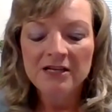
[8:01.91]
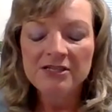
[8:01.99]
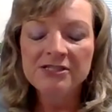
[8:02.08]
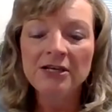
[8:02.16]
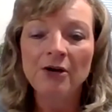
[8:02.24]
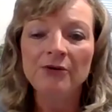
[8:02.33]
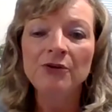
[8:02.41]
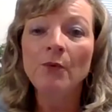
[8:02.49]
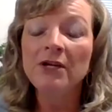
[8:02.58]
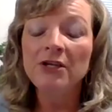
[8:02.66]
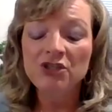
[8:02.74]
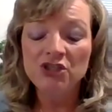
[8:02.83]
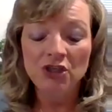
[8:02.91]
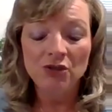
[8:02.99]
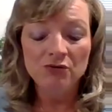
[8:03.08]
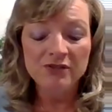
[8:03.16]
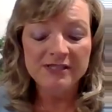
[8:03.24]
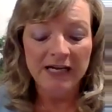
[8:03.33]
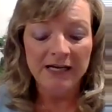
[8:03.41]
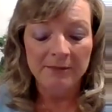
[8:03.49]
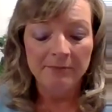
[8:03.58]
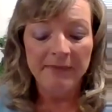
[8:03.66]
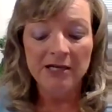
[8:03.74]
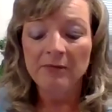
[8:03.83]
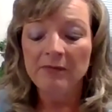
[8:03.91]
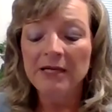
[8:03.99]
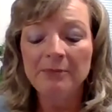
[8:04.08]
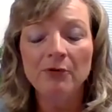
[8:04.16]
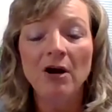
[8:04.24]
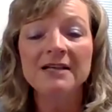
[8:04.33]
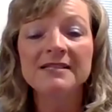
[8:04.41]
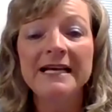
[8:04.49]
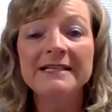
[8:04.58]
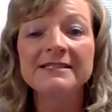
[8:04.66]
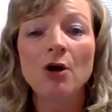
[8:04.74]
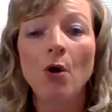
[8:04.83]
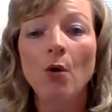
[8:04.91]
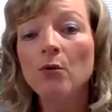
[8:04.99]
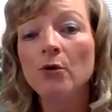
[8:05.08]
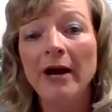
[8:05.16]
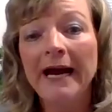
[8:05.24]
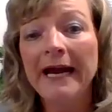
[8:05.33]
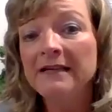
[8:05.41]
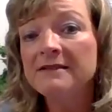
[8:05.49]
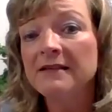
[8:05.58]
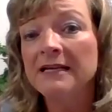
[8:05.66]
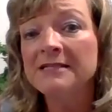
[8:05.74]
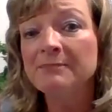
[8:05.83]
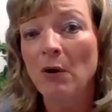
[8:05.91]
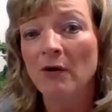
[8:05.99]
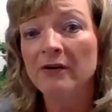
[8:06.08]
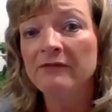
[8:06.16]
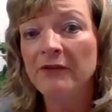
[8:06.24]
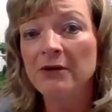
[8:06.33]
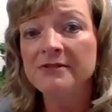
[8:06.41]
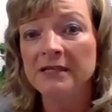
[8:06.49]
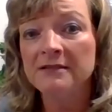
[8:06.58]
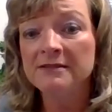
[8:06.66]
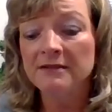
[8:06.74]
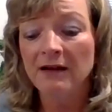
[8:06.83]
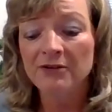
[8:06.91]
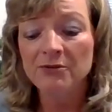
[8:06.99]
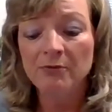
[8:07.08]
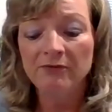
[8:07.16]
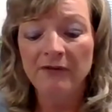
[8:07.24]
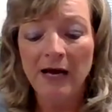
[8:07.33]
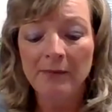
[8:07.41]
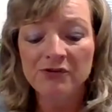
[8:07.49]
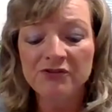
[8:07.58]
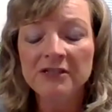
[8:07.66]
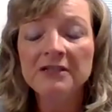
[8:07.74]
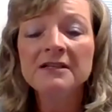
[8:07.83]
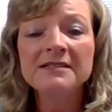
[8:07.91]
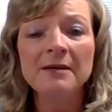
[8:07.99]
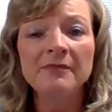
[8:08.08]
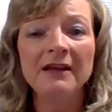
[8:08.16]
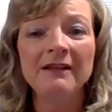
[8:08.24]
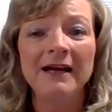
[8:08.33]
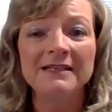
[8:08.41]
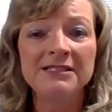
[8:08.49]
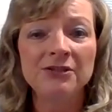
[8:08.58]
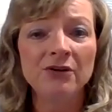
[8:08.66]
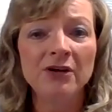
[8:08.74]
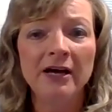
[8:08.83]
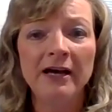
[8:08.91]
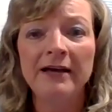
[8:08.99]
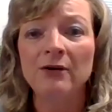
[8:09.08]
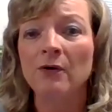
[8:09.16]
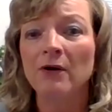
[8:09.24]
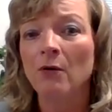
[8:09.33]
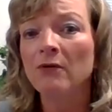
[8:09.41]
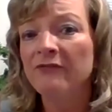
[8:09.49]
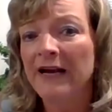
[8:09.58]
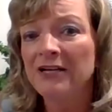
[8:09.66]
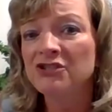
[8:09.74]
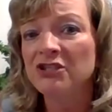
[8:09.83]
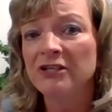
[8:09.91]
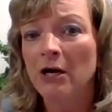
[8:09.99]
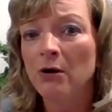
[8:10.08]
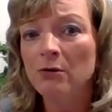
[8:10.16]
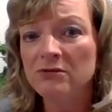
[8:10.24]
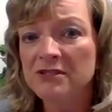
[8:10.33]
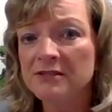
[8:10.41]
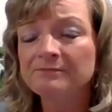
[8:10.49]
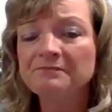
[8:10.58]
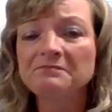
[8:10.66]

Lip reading: So you want to choose minimally processed whole grains as part of those insoluble fibers, something like steel cut or old-fashioned oats